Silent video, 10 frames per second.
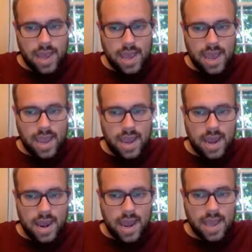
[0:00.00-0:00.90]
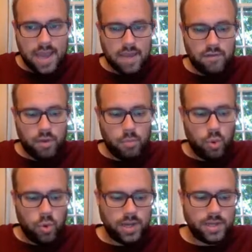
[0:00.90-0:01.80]
a negative
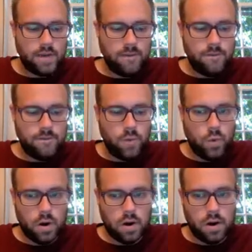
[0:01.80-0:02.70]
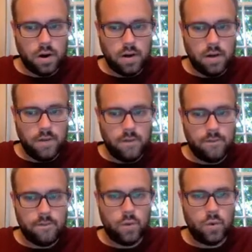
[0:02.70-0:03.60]

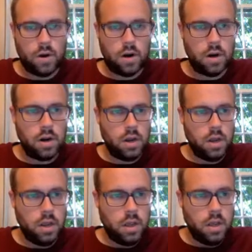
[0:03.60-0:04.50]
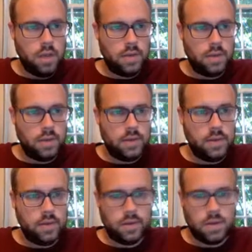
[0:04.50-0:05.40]
0.44.
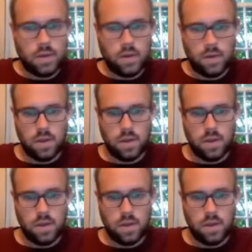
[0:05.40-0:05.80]
So